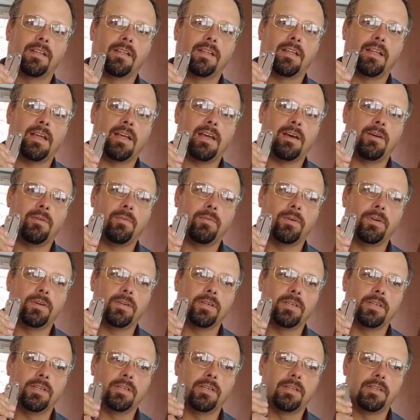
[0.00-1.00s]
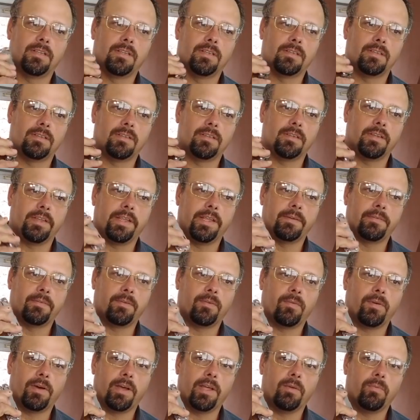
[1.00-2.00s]
I would give
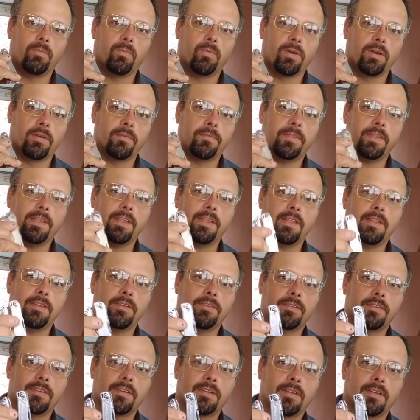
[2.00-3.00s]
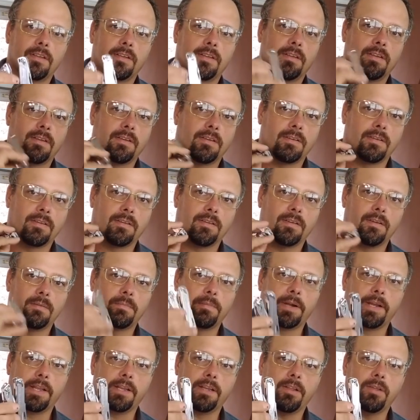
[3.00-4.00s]
away one of these, a
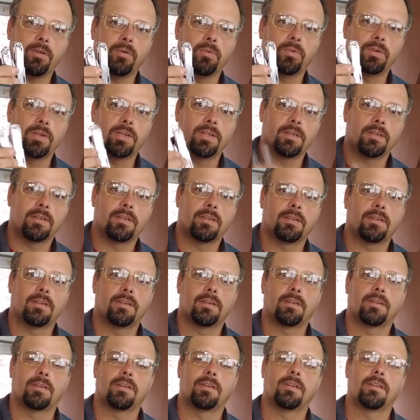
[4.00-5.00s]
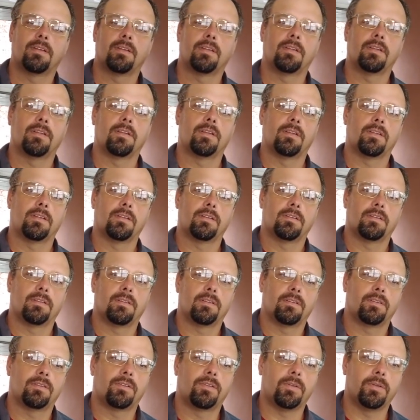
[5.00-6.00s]
brand new one,
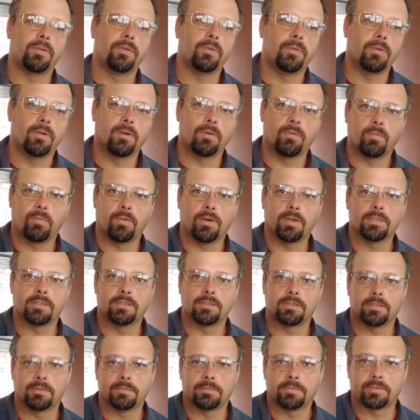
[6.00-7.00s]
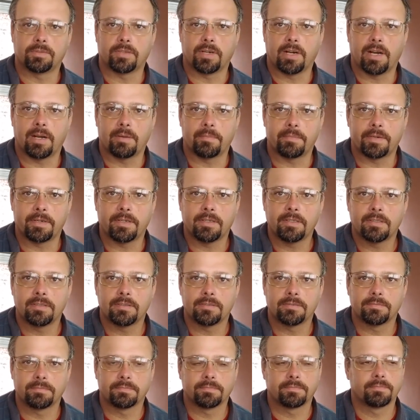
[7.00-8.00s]
to one subscriber.
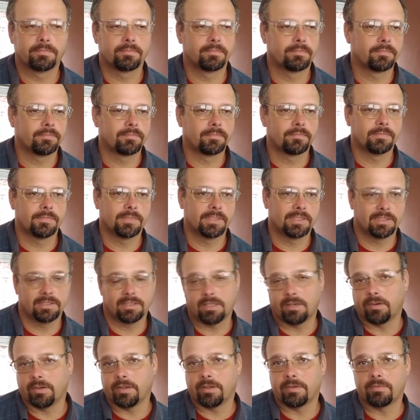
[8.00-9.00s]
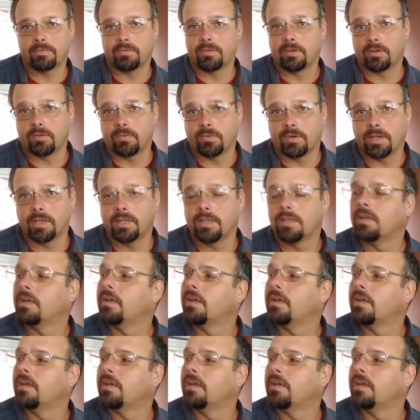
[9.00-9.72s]
I can only give one away.